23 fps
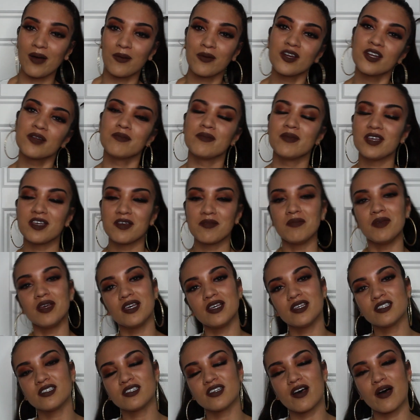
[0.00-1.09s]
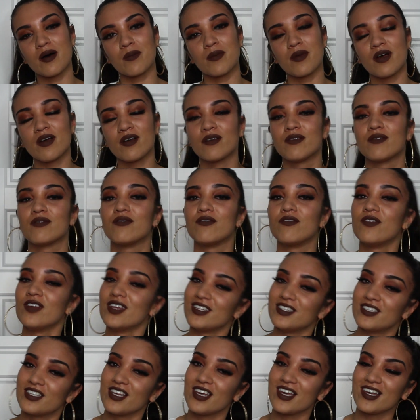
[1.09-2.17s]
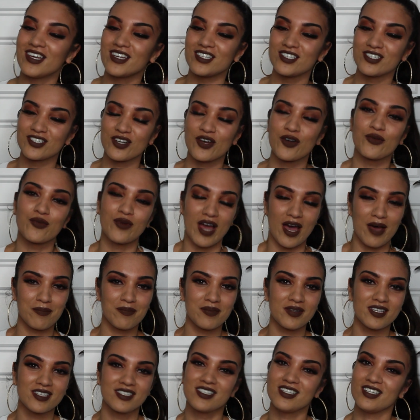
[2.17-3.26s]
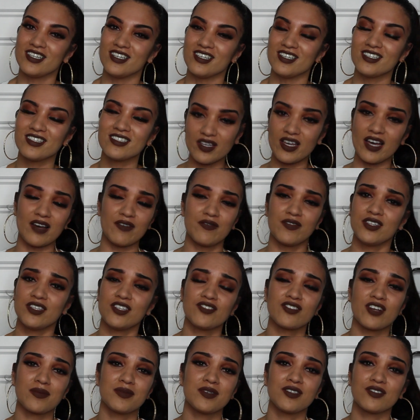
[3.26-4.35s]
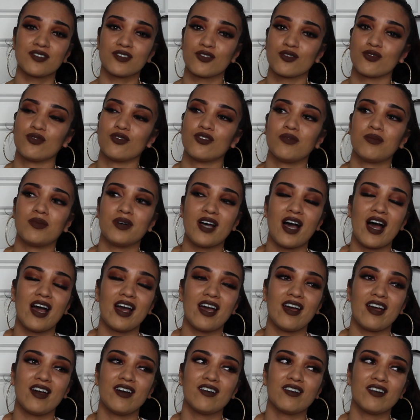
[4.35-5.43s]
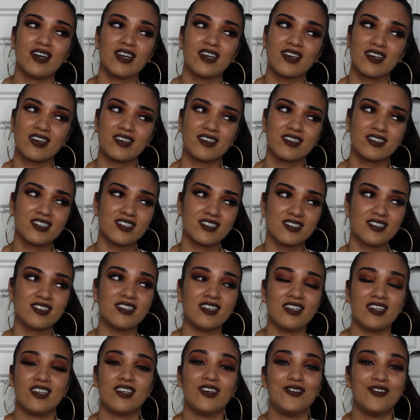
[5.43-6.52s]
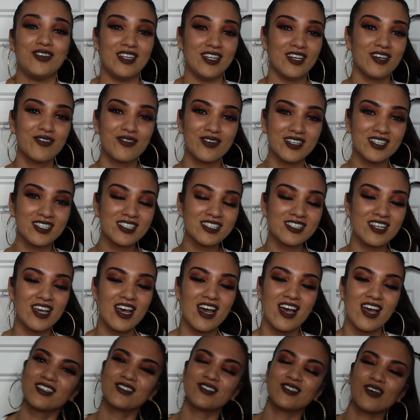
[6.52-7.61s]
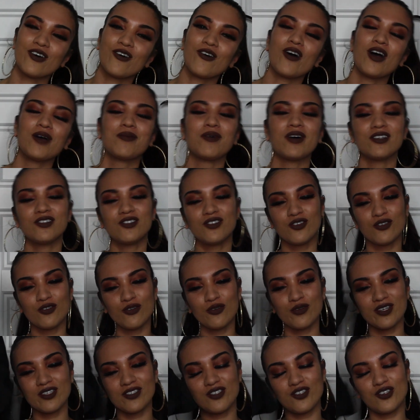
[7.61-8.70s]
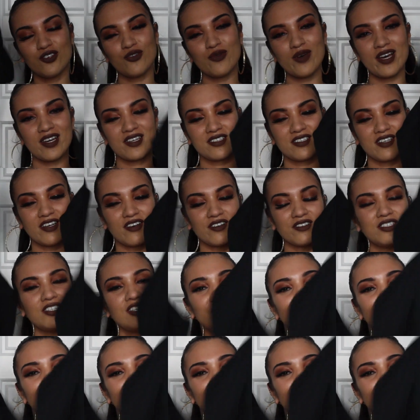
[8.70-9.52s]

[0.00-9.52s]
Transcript: I'm gonna make me some vintage wrap tees. Yeah, vintage wrap tees are cool, but I like to see unique ones. So I bought two 2XL